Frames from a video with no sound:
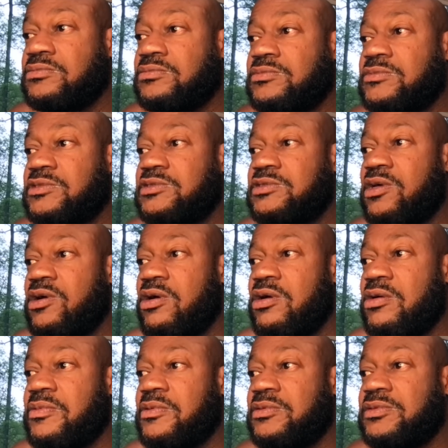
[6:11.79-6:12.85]
These are
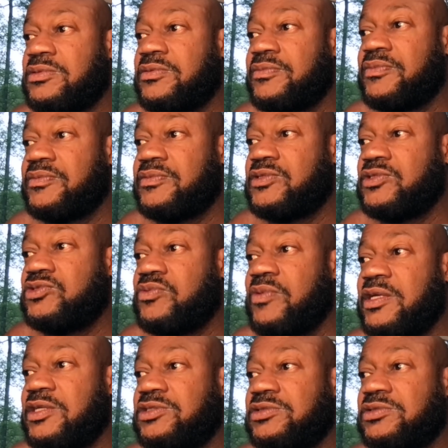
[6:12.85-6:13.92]
horrible
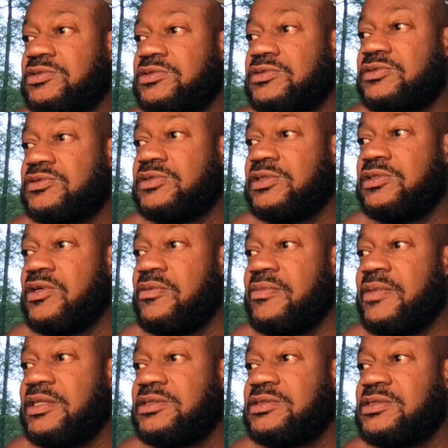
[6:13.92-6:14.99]
situations that don't
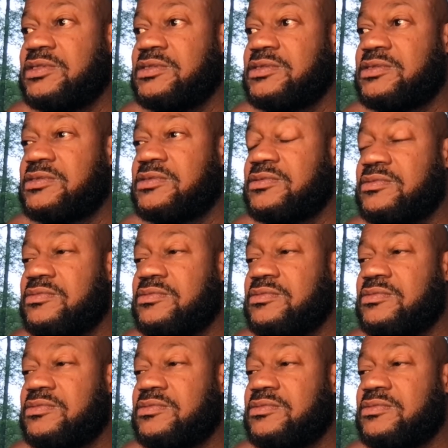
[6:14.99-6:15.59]
make sense.